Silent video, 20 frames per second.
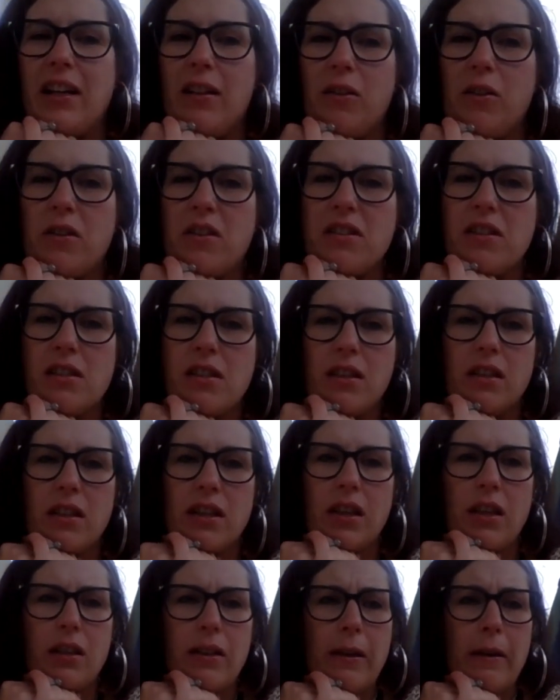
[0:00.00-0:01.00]
gotta look
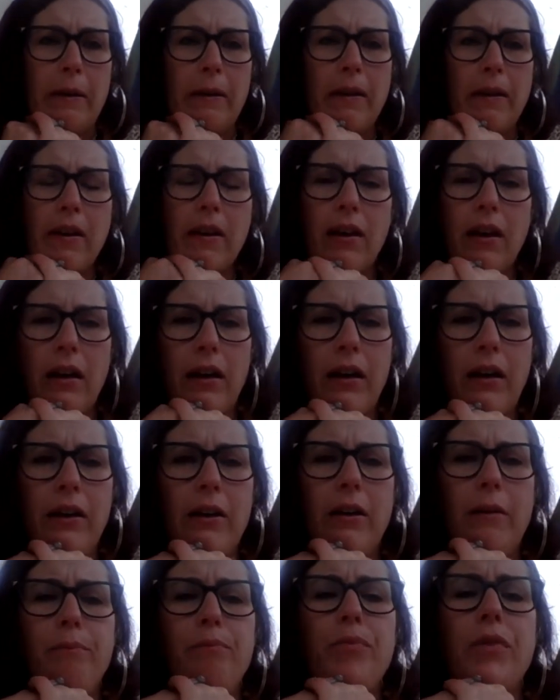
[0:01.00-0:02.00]
silly.
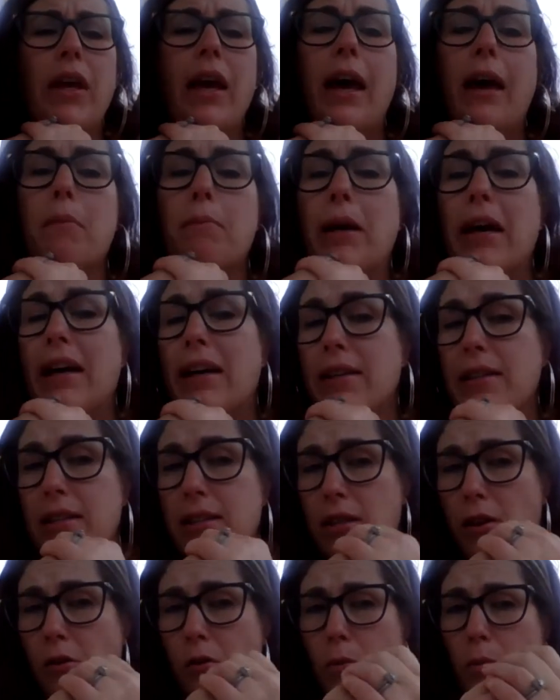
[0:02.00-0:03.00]

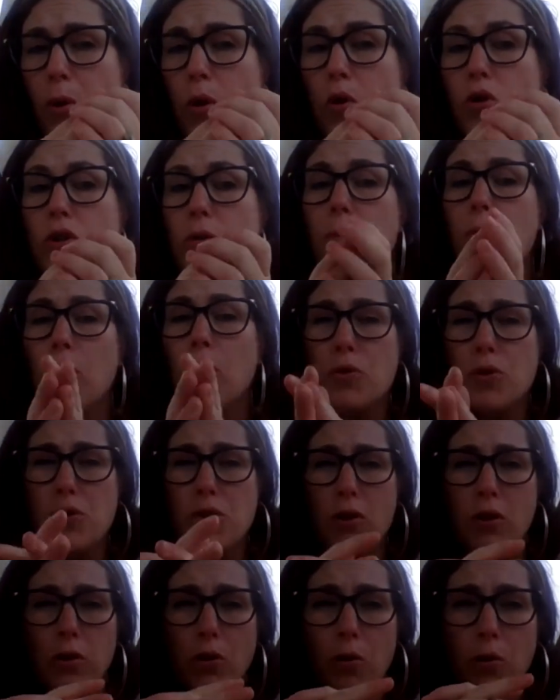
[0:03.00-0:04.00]
MS, so
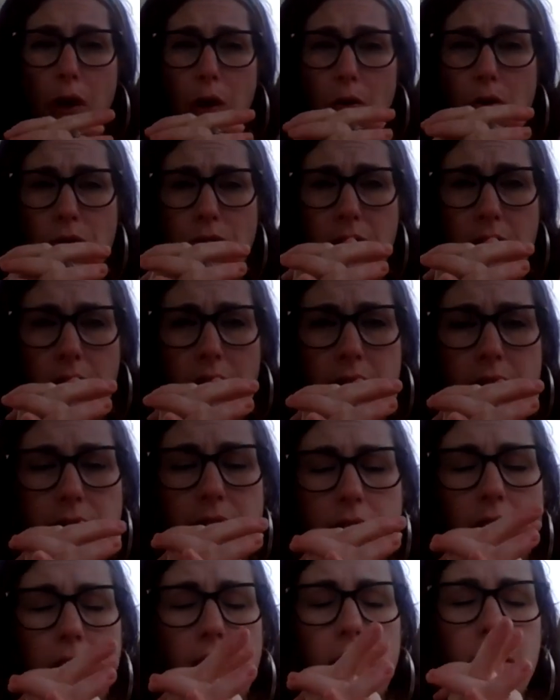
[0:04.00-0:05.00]
multiple
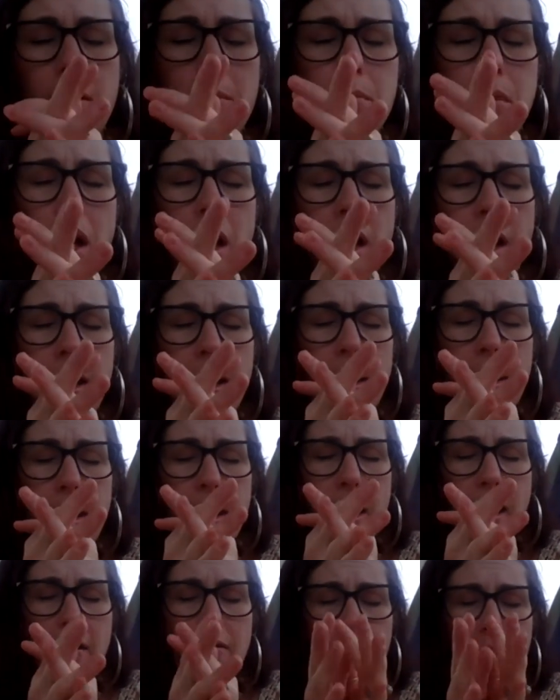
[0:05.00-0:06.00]
sclerosis.
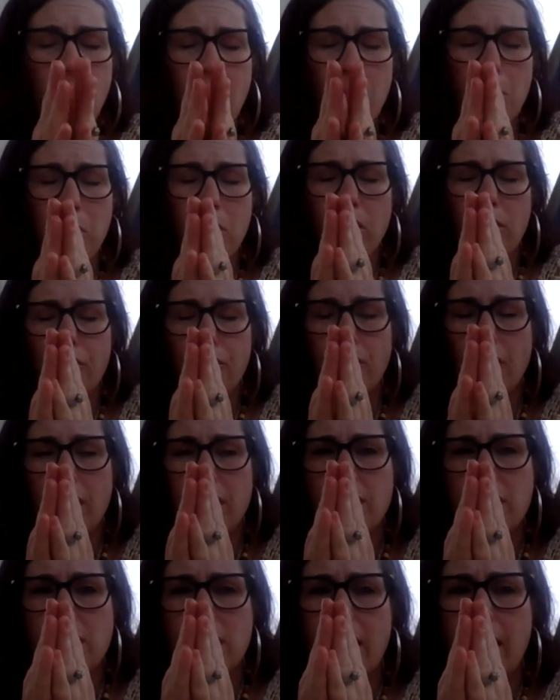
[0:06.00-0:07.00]
I have a couple of
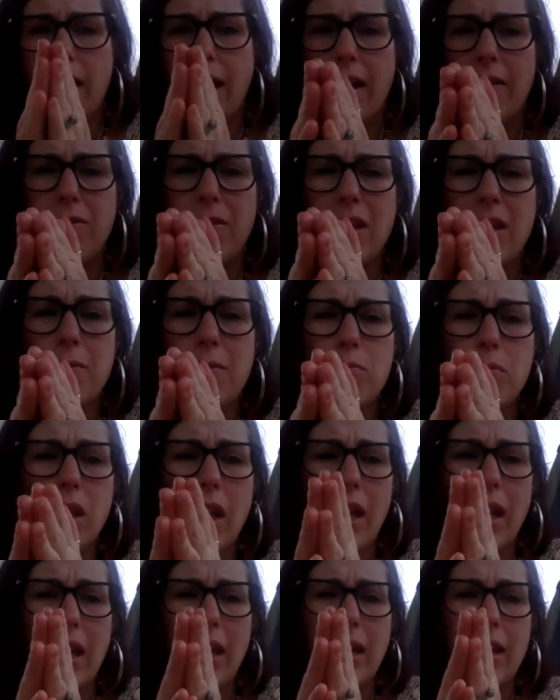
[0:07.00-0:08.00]
friends that have it,
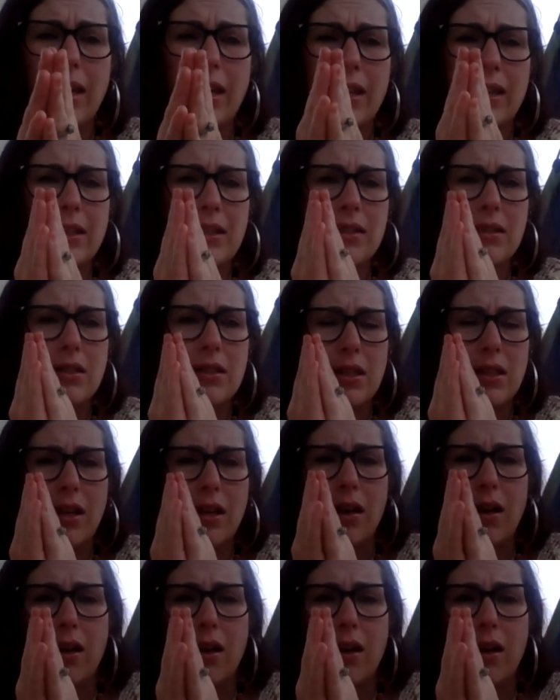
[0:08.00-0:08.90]
and